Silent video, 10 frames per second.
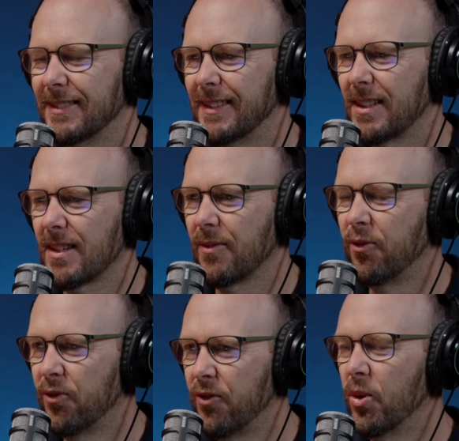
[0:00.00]
This is a
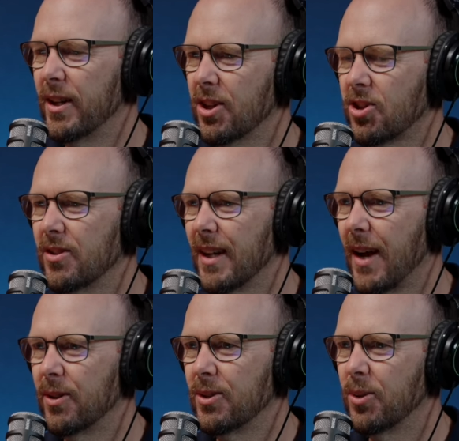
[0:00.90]
thorny issue today
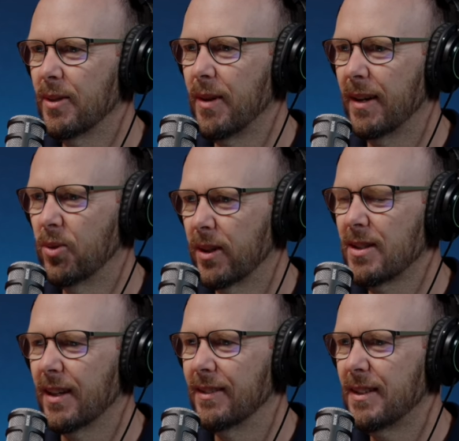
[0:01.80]
we're talking about. What
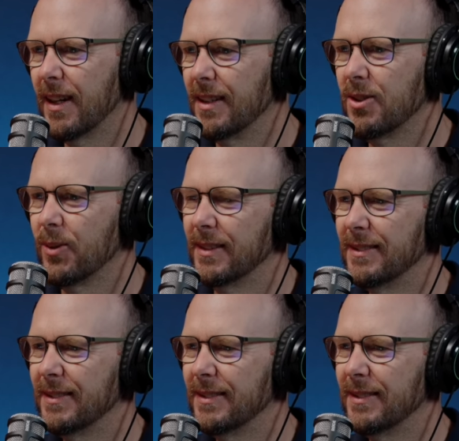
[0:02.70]
is it? Let's get into it.